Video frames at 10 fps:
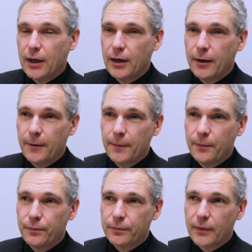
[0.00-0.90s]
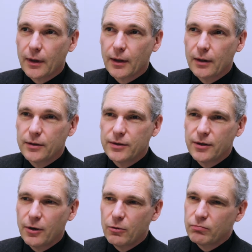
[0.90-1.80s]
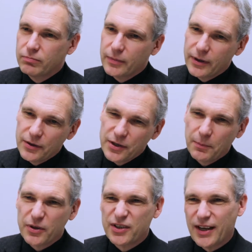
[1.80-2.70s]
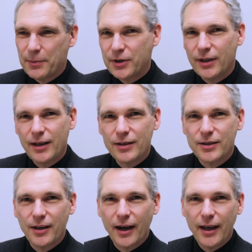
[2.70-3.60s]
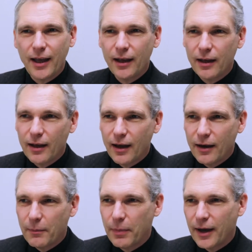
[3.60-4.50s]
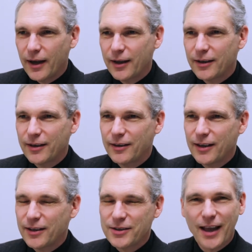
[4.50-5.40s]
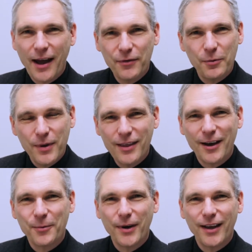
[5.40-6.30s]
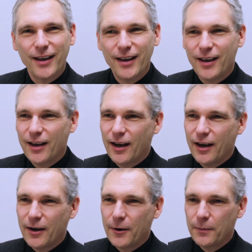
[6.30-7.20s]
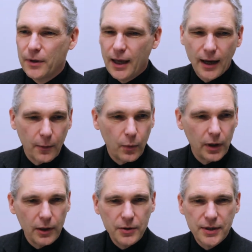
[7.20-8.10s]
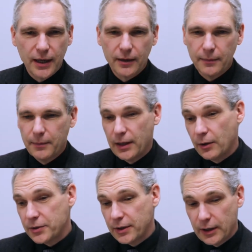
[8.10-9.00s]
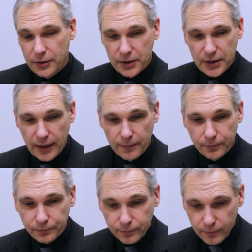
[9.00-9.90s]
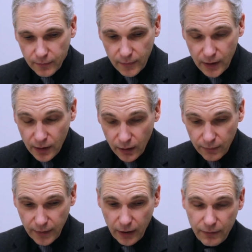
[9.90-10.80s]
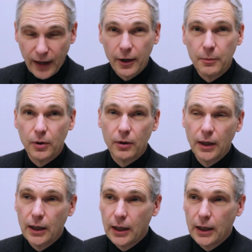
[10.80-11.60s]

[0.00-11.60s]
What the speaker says: Um, so there's a perception that it's dying, but it doesn't have to be that way. Yeah, we're losing. I mean, there was an interesting, a very valuable